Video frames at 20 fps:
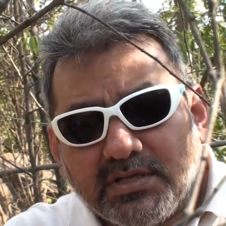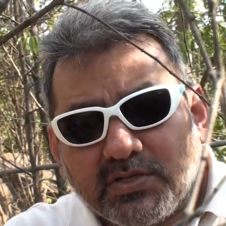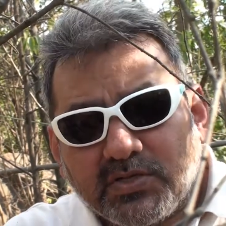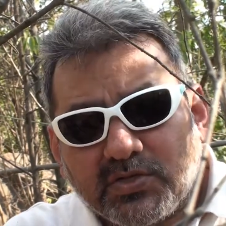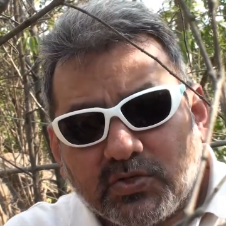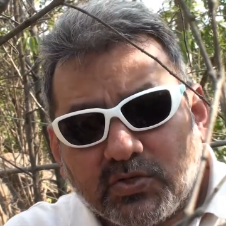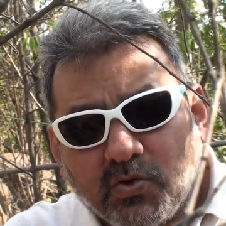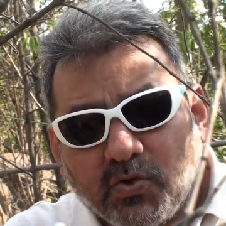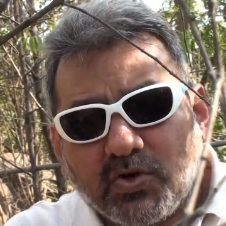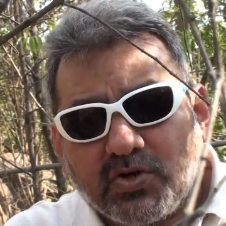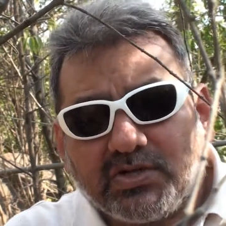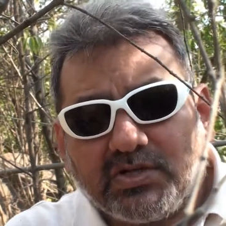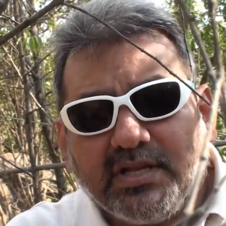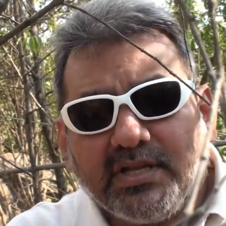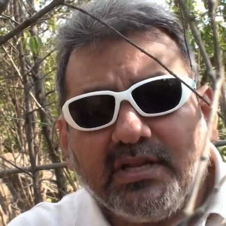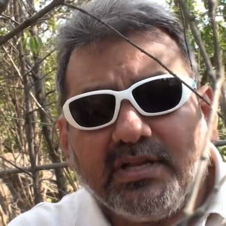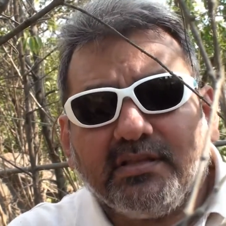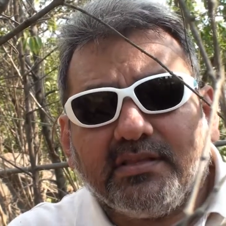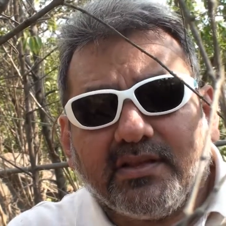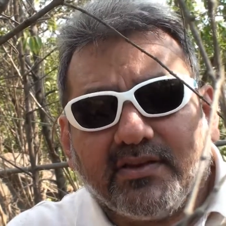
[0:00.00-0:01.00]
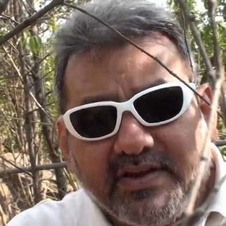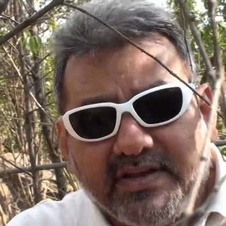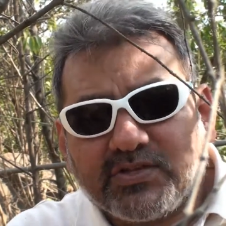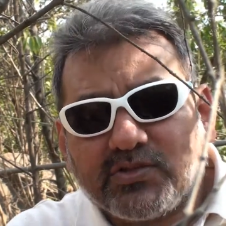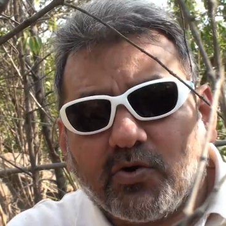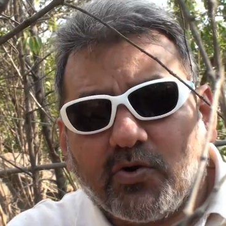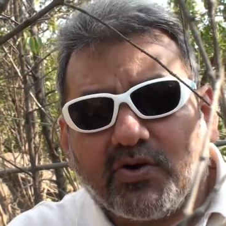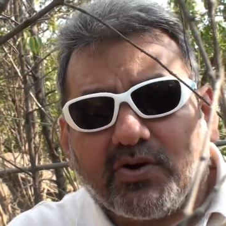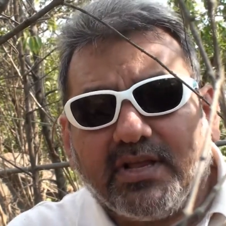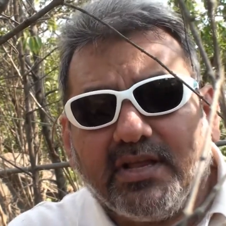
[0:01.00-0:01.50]
sorting, the
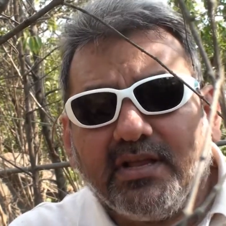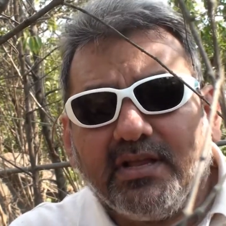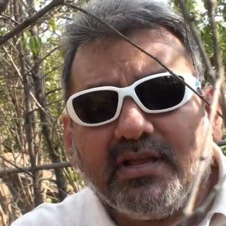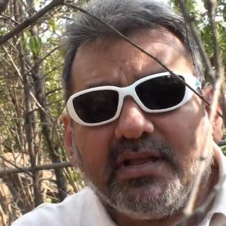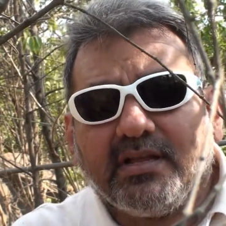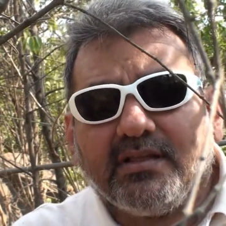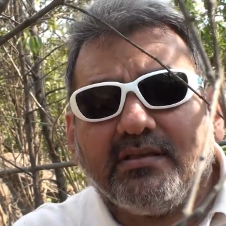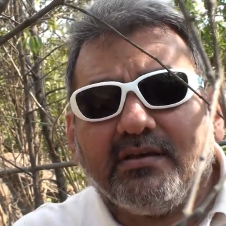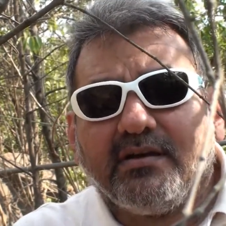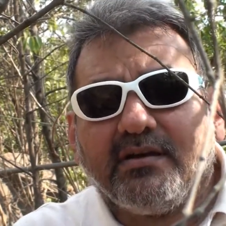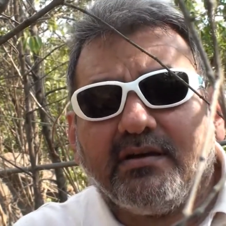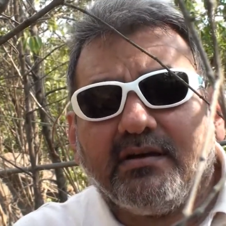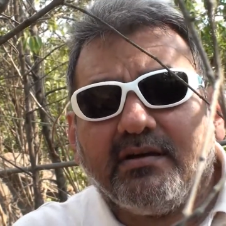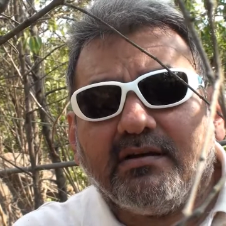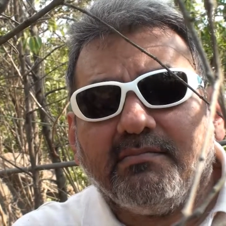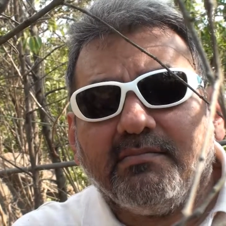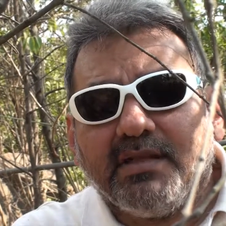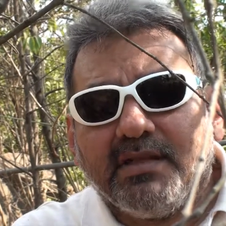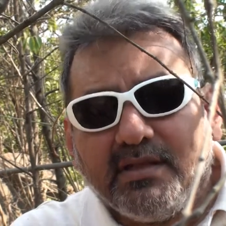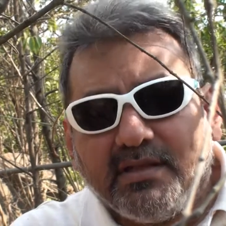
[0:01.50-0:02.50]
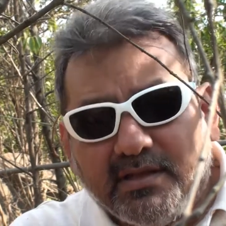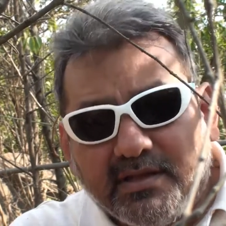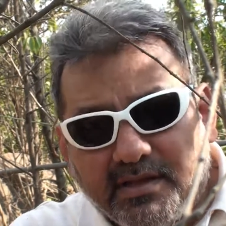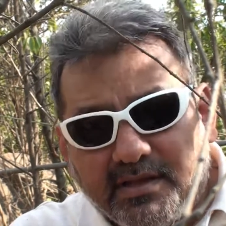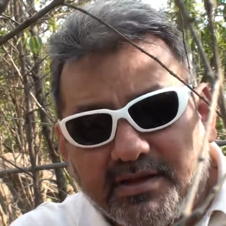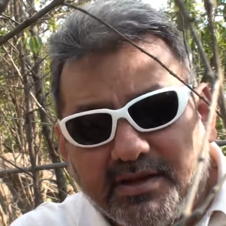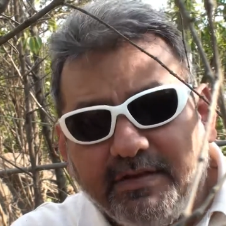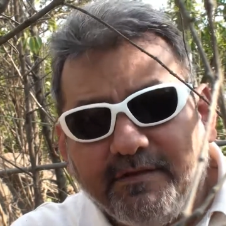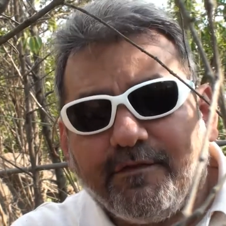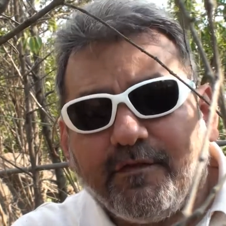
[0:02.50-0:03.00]
resorting, the
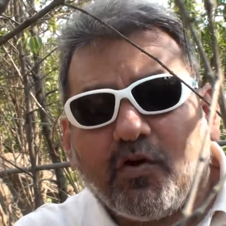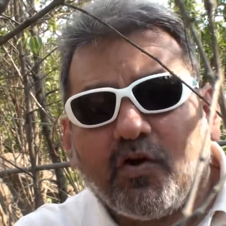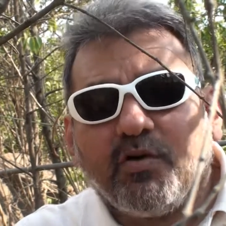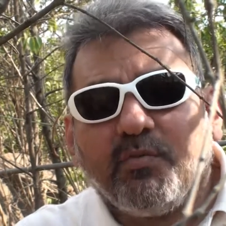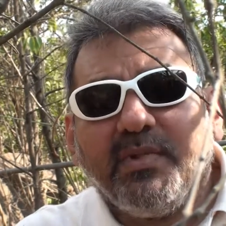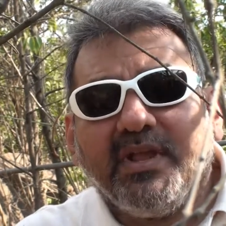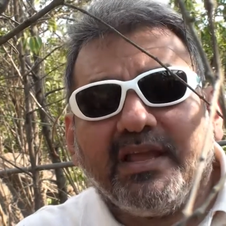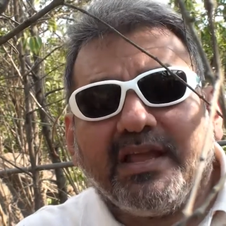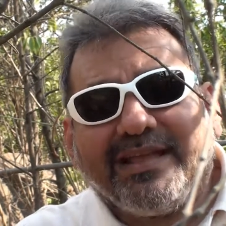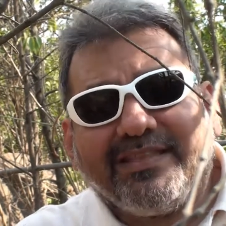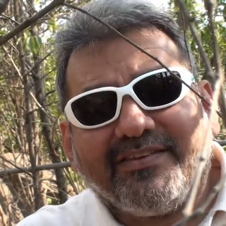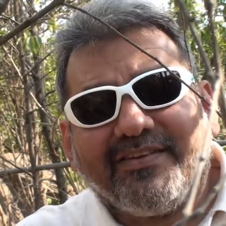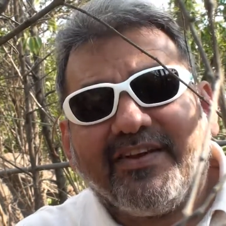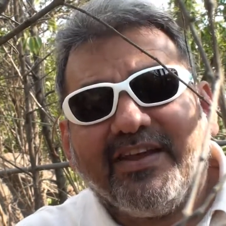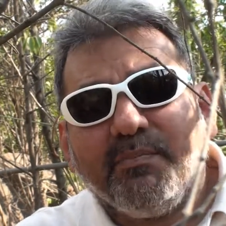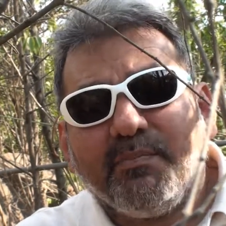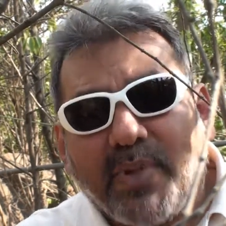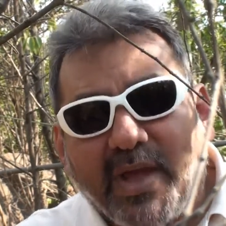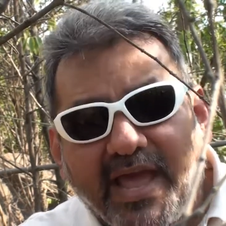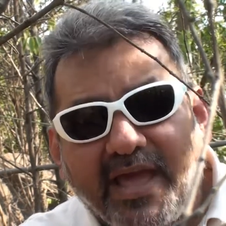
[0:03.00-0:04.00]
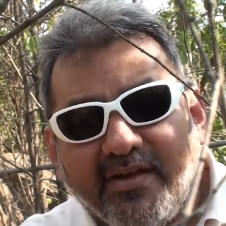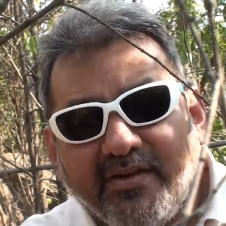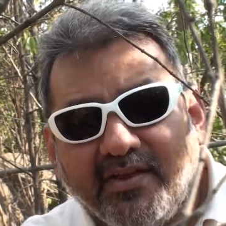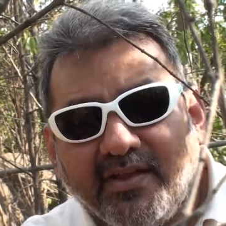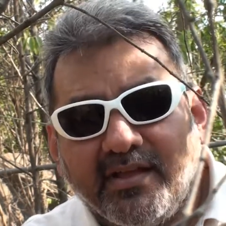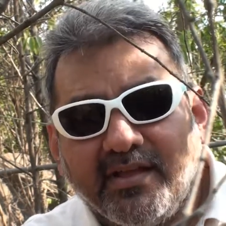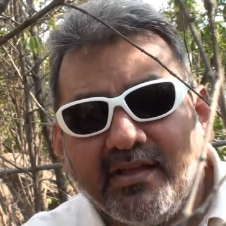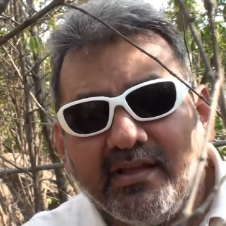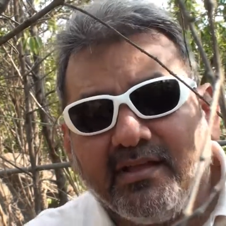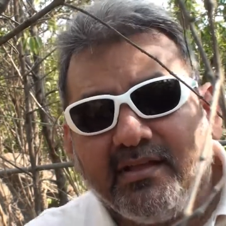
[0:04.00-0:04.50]
reforming, and the
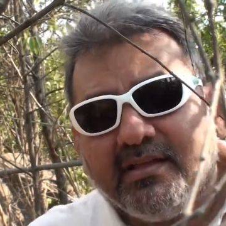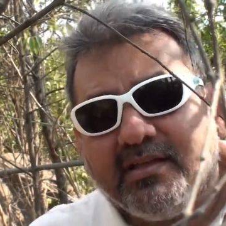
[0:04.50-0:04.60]
repairing.